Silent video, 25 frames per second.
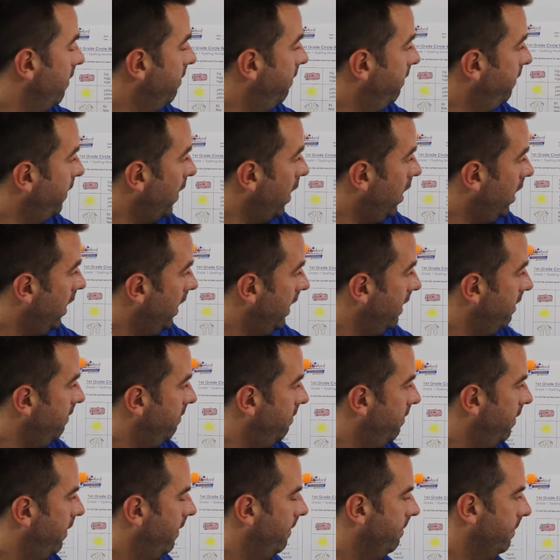
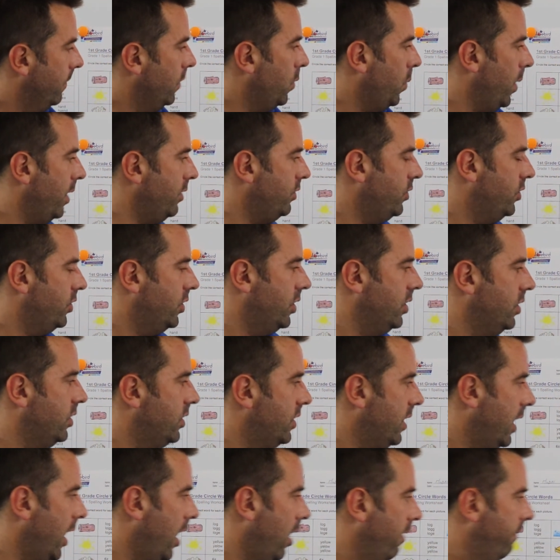5
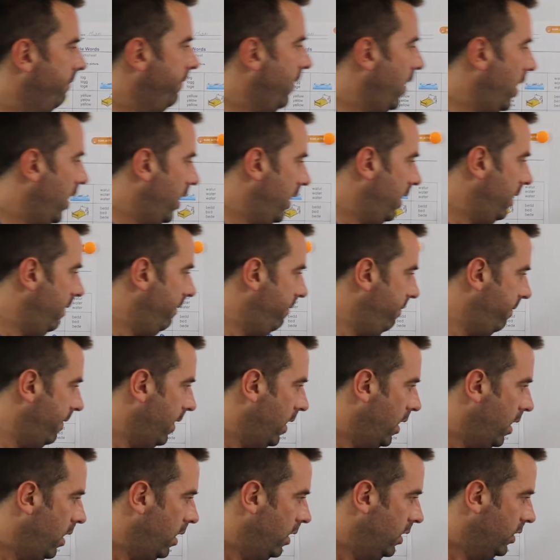questions, or 5
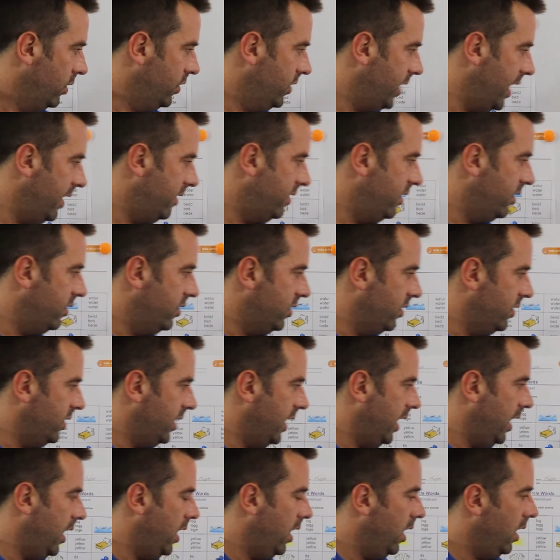sentences
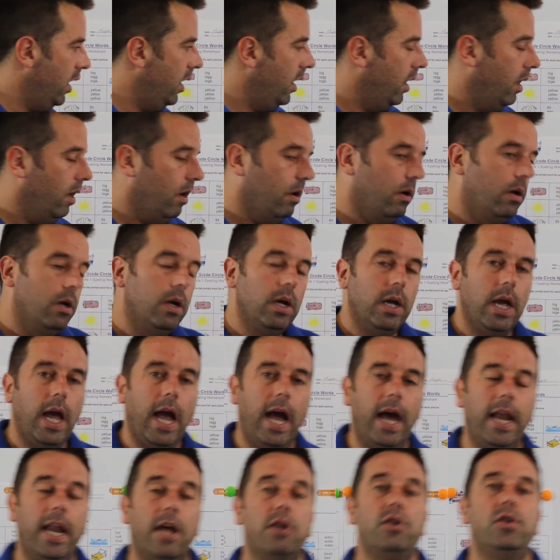here,
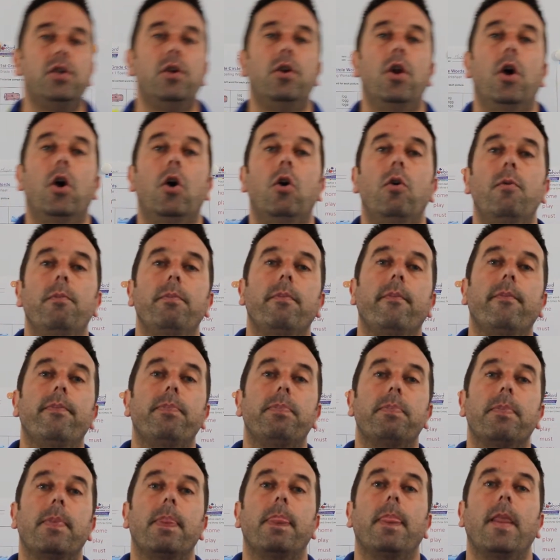and as you know,
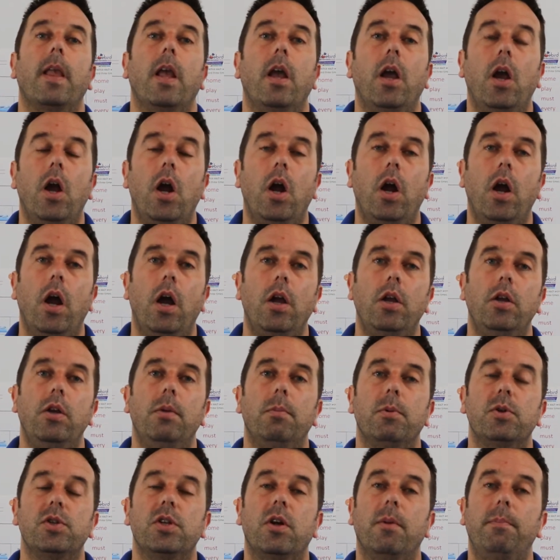you
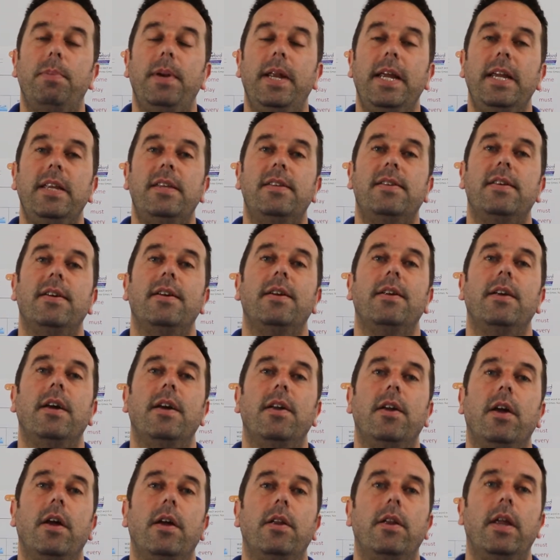must complete
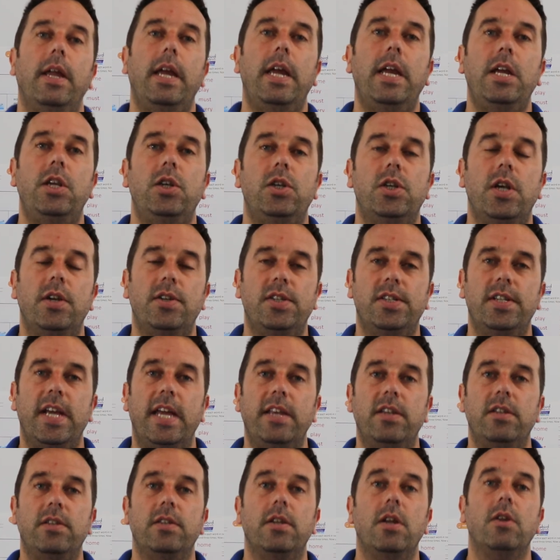each
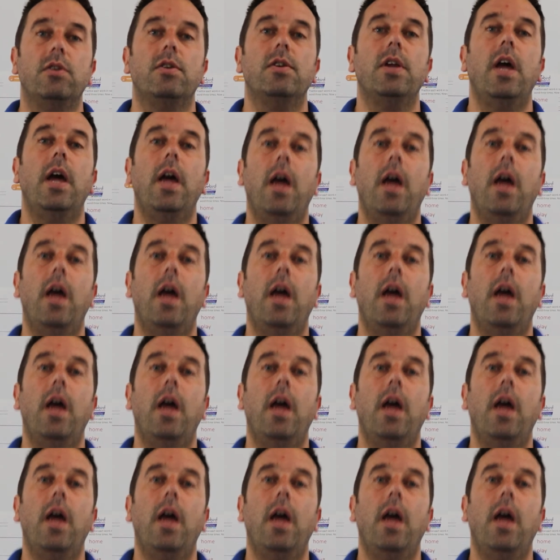sentence.